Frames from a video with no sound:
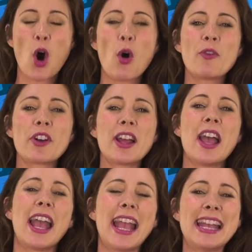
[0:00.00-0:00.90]

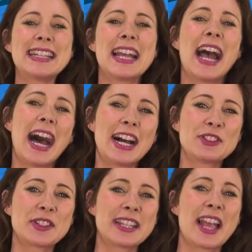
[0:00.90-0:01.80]
Over eight
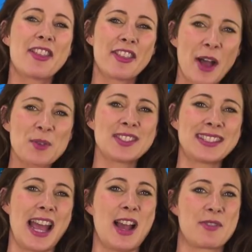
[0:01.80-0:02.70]
hundred
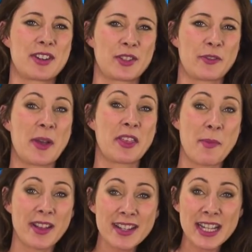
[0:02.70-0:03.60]
thousand hours of
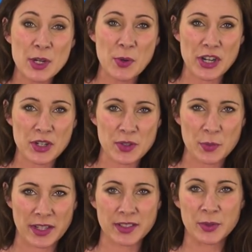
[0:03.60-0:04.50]
mathematical
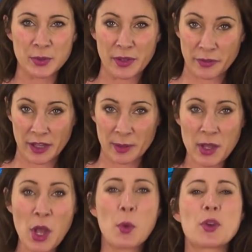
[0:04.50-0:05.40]
equations went into the film,